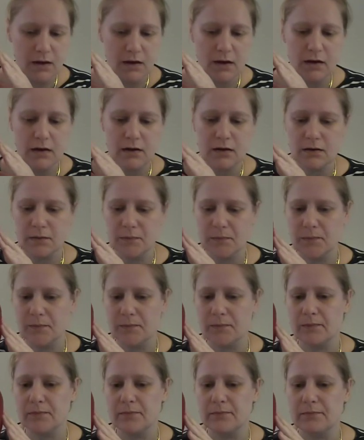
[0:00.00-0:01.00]

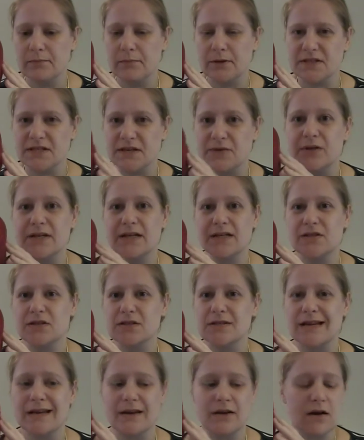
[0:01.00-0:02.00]
But generally, I
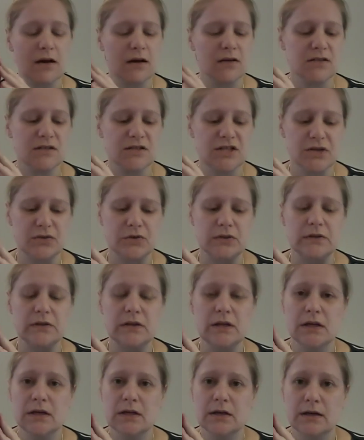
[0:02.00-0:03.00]
just like colors in general.